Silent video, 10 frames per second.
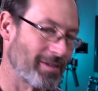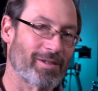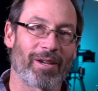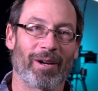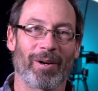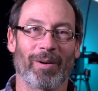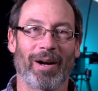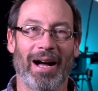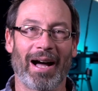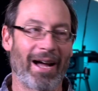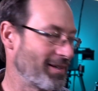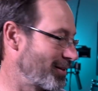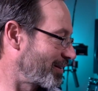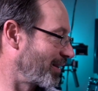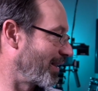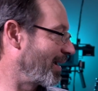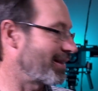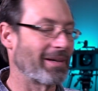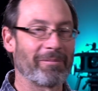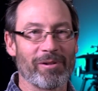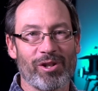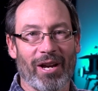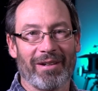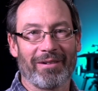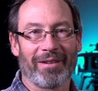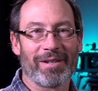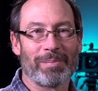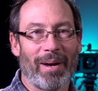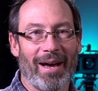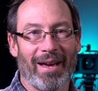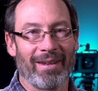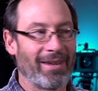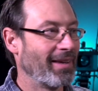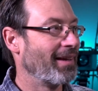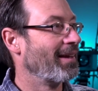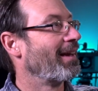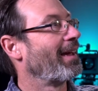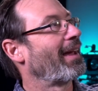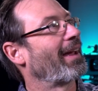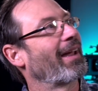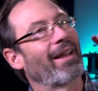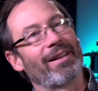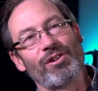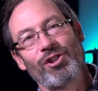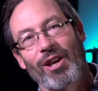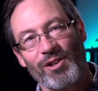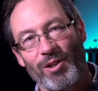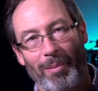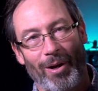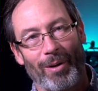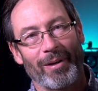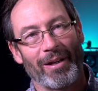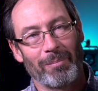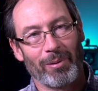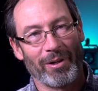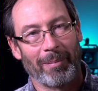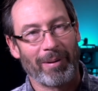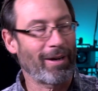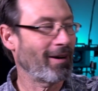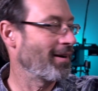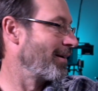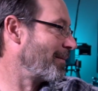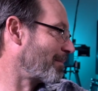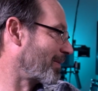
So I took the light that was shining on this pot and changed the bulb in it and put it up here.